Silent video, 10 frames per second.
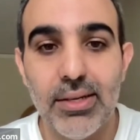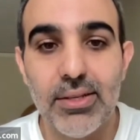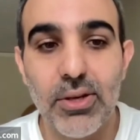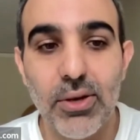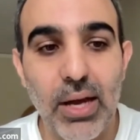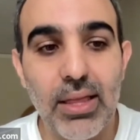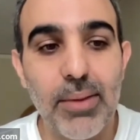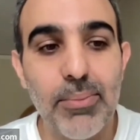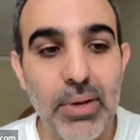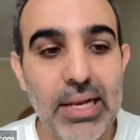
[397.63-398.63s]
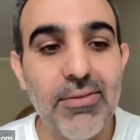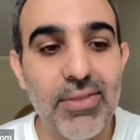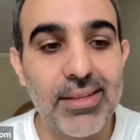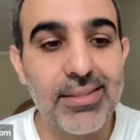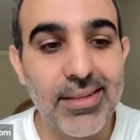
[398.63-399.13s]
So I believe
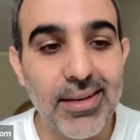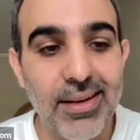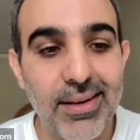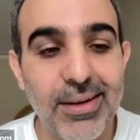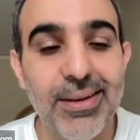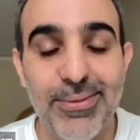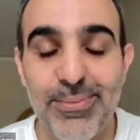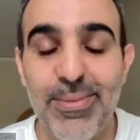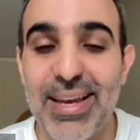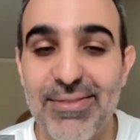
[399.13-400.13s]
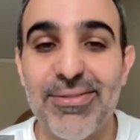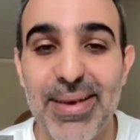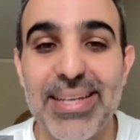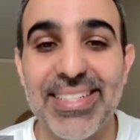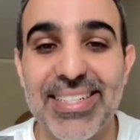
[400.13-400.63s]
that my
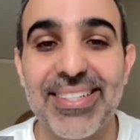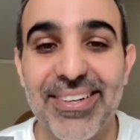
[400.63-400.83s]
information is